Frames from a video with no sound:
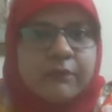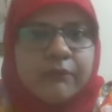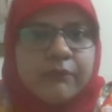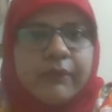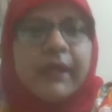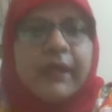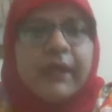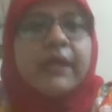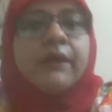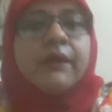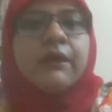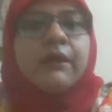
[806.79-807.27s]

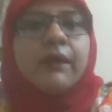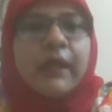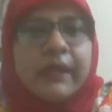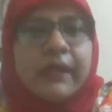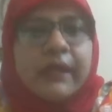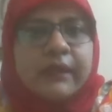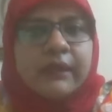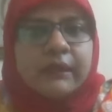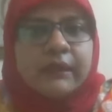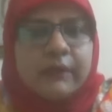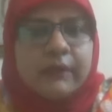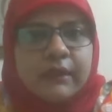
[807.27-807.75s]
by
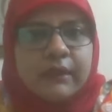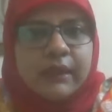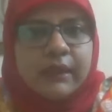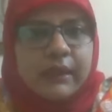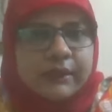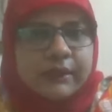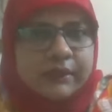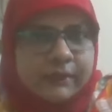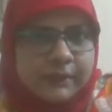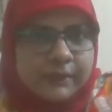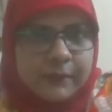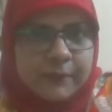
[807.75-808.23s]
writing the
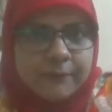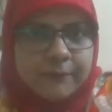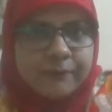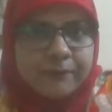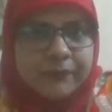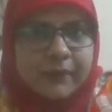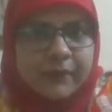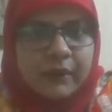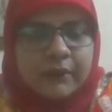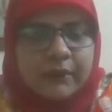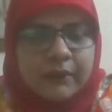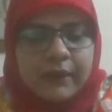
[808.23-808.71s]
answer,
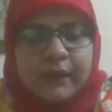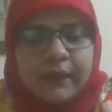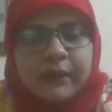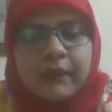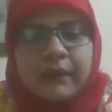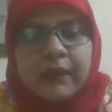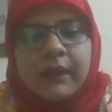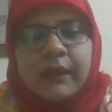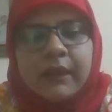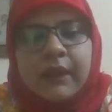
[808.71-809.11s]
right?